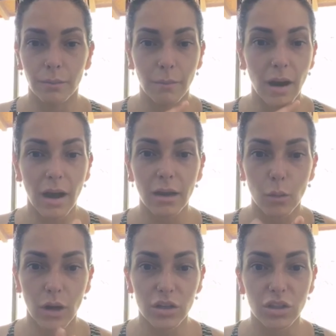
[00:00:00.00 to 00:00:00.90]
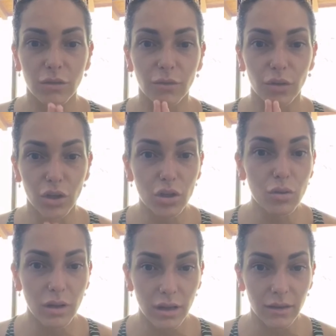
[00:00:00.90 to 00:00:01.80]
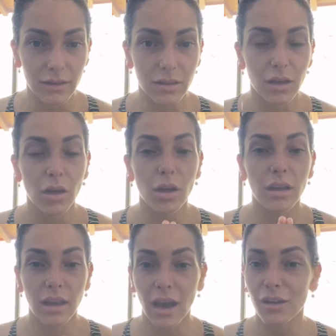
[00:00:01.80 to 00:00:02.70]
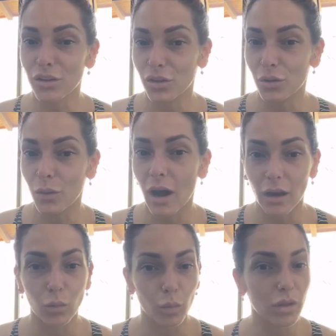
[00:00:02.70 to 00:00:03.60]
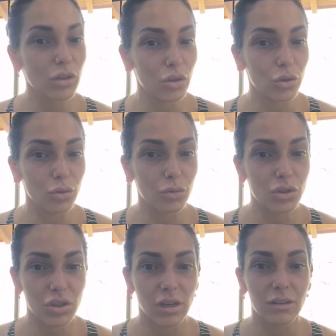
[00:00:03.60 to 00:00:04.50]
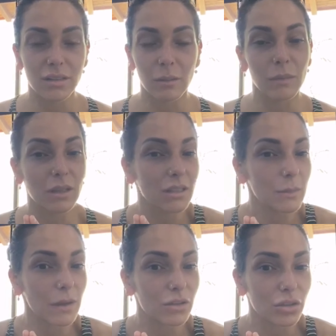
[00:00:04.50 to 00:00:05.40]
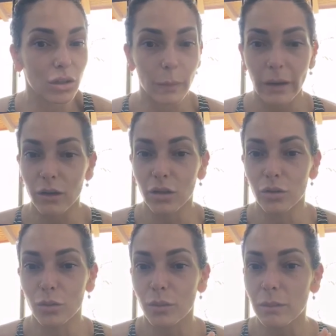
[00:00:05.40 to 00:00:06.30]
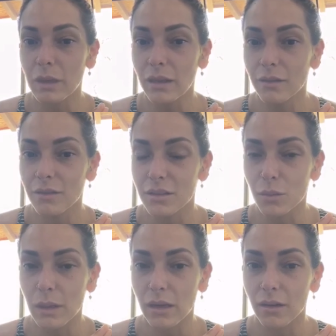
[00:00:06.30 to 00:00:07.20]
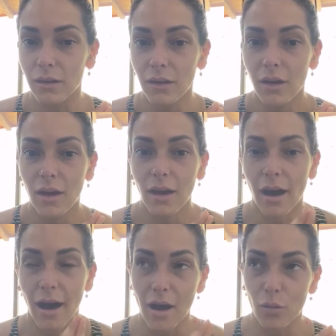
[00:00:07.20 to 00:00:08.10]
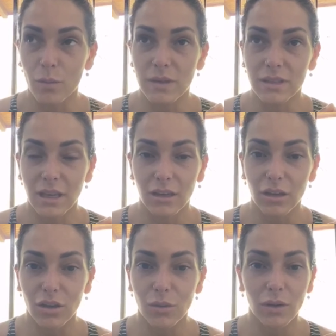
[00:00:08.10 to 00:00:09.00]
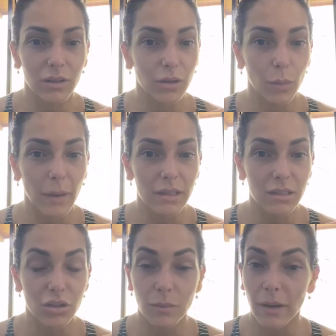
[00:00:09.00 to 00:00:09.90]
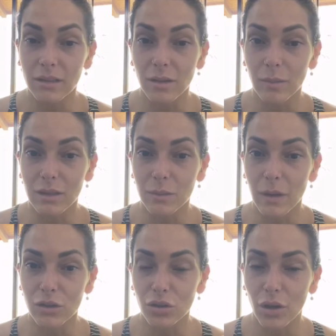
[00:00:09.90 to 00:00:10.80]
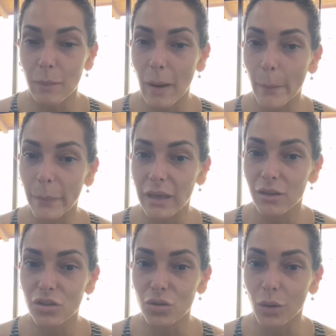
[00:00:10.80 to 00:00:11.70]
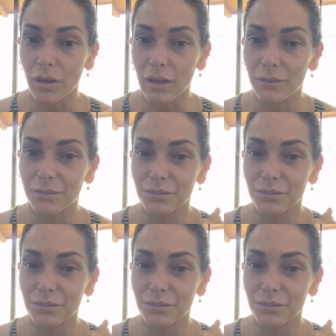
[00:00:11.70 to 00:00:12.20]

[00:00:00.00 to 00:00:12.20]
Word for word: my question for you is, can you and will you share something special about you with me this week? I will be sending you a little message about something special about me shortly.